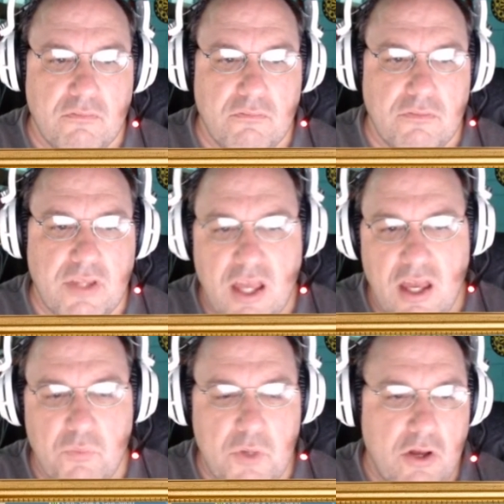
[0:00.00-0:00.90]
yeah,
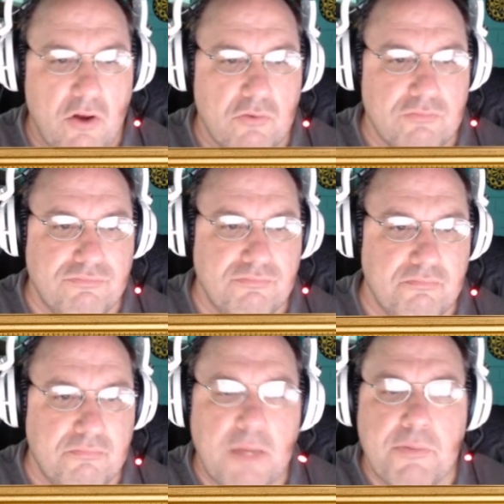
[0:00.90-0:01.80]
well,
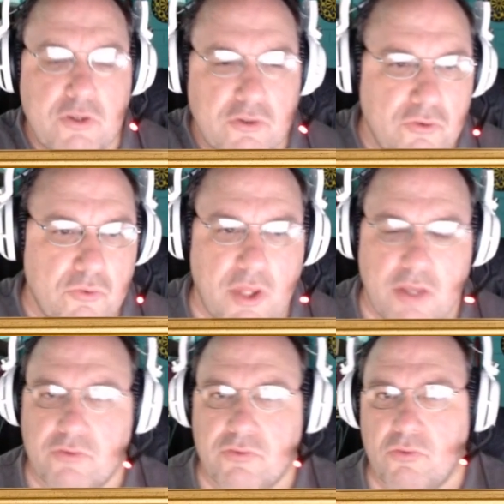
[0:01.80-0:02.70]
maybe you could do
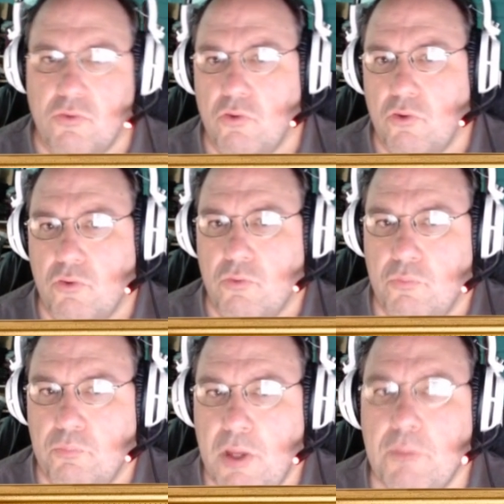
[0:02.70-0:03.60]
this, or
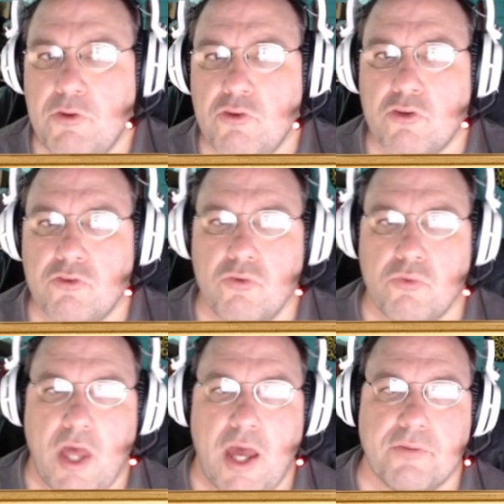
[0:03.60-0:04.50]
maybe you could do
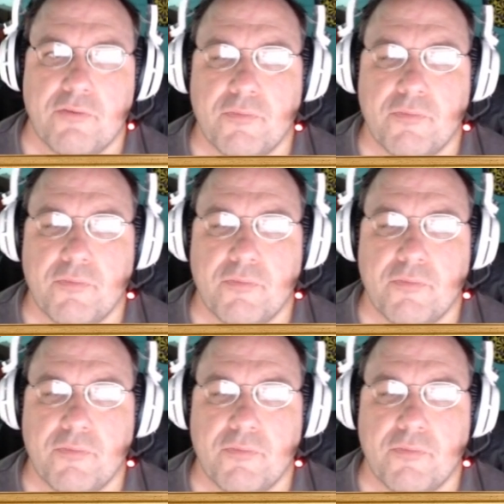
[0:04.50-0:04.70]
that.